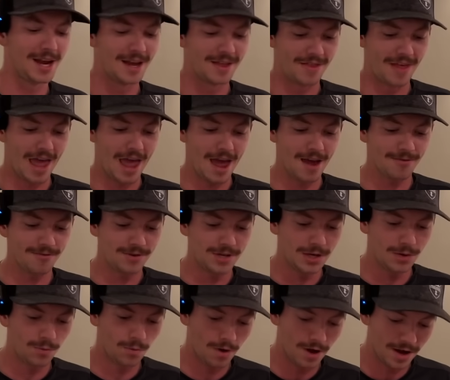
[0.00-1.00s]
The
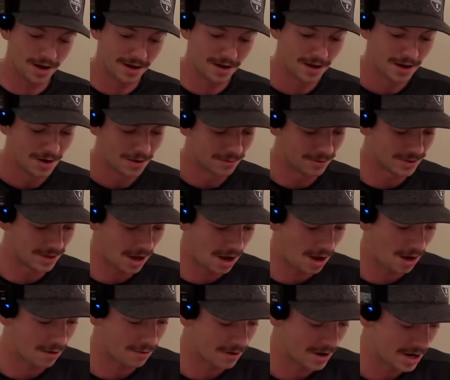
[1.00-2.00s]
FD1 was
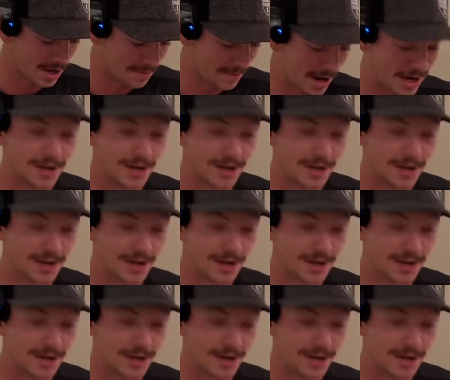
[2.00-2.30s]
already my